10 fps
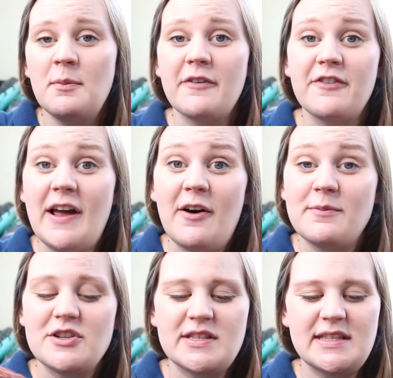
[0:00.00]
But for now,
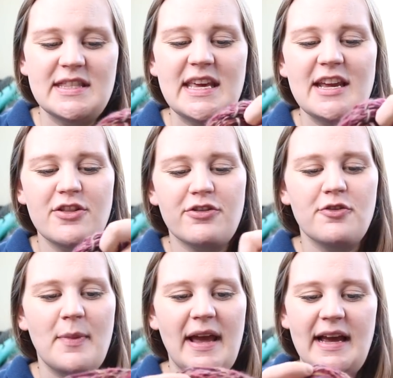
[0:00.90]
I'm just thinking
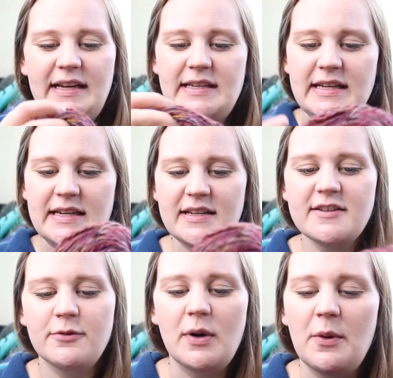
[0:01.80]
through my ideas
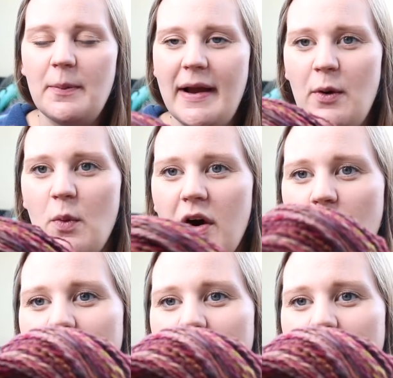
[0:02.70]
of what might work